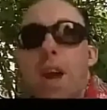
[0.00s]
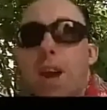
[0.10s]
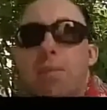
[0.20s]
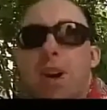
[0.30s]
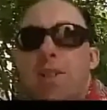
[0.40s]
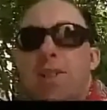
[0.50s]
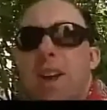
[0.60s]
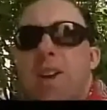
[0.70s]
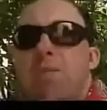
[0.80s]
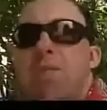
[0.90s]
And I'm
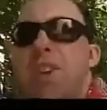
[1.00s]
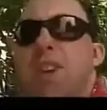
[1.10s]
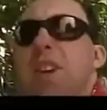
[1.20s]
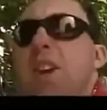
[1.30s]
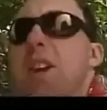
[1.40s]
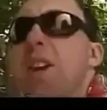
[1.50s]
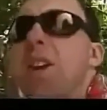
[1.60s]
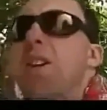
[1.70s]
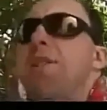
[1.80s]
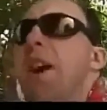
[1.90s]
not. I don't think
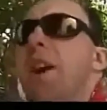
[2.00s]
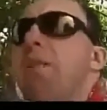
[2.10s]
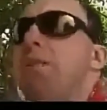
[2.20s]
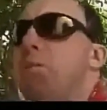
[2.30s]
that